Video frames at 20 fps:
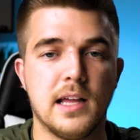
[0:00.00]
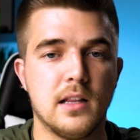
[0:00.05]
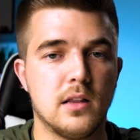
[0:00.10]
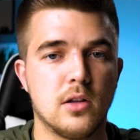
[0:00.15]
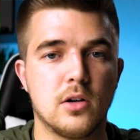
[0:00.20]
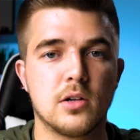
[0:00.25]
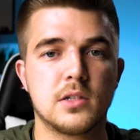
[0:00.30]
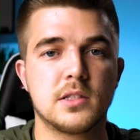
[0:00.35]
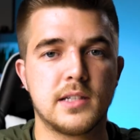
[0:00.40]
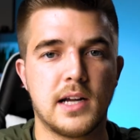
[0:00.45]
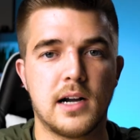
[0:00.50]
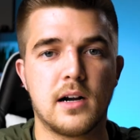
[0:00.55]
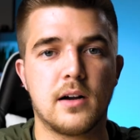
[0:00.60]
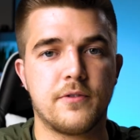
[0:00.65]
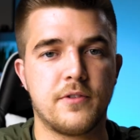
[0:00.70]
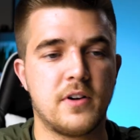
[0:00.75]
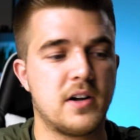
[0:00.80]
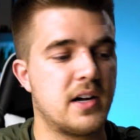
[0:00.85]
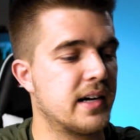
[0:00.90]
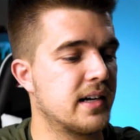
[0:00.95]
looks
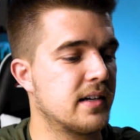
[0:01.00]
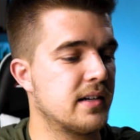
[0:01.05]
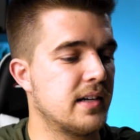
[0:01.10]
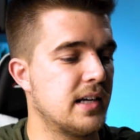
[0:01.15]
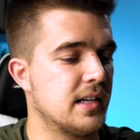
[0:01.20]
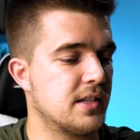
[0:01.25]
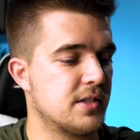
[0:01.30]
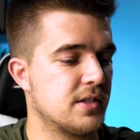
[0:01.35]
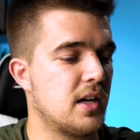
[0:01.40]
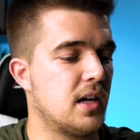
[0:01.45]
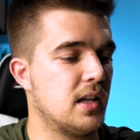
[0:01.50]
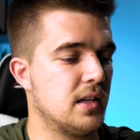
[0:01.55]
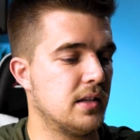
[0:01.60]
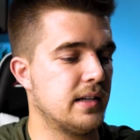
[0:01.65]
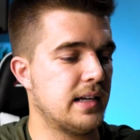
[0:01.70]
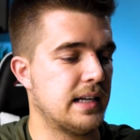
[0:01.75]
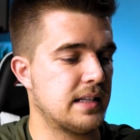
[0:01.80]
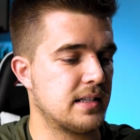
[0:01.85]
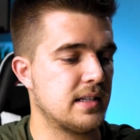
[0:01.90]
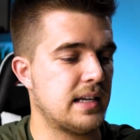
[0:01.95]
terrifying. It's
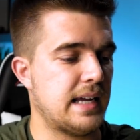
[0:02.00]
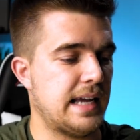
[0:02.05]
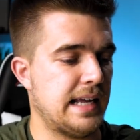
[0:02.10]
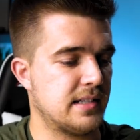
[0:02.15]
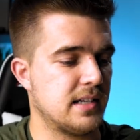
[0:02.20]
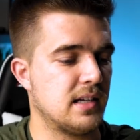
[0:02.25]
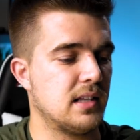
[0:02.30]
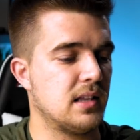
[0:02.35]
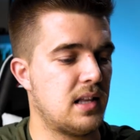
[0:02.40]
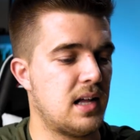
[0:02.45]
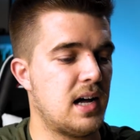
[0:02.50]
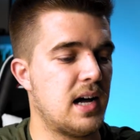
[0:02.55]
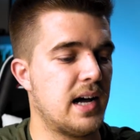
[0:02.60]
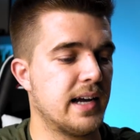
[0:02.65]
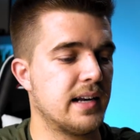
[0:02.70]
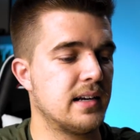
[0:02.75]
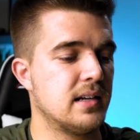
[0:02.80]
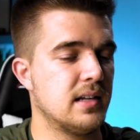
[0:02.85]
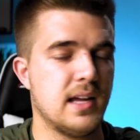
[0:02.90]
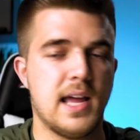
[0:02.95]
a
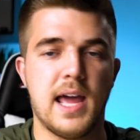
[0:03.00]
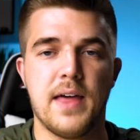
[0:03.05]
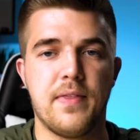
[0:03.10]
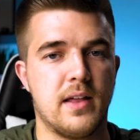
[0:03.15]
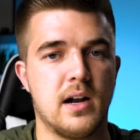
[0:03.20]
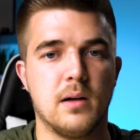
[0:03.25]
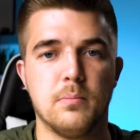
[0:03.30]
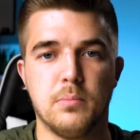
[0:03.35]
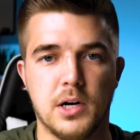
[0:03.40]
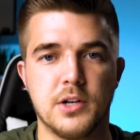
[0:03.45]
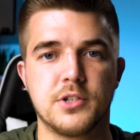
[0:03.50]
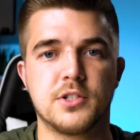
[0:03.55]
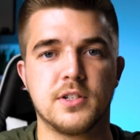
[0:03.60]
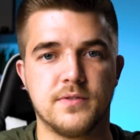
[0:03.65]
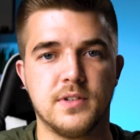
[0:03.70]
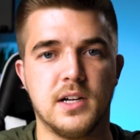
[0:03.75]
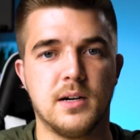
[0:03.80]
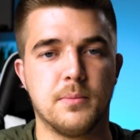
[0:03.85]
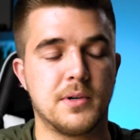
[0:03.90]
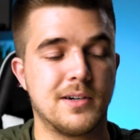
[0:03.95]
line and then a bunch of
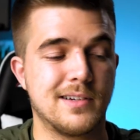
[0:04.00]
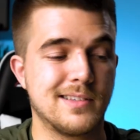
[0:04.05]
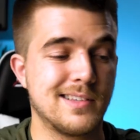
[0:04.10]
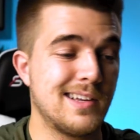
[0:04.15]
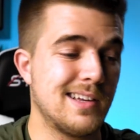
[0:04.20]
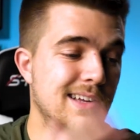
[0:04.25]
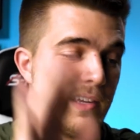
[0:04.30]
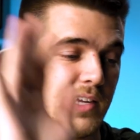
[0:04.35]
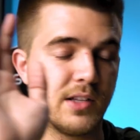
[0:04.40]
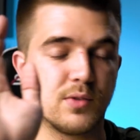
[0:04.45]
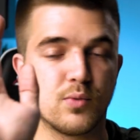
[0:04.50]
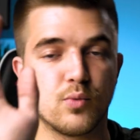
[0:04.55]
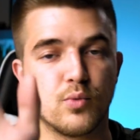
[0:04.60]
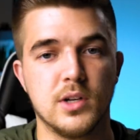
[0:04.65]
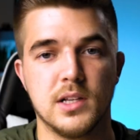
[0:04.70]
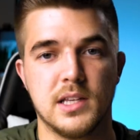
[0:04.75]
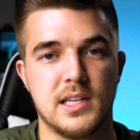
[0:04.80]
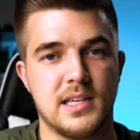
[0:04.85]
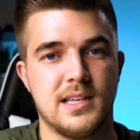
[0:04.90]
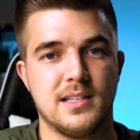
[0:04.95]
numbers. It's
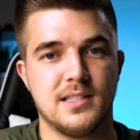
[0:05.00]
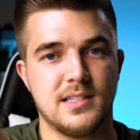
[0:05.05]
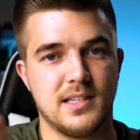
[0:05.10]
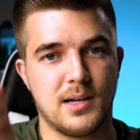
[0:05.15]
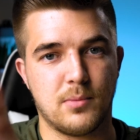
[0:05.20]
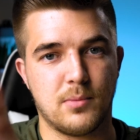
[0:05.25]
really easy, I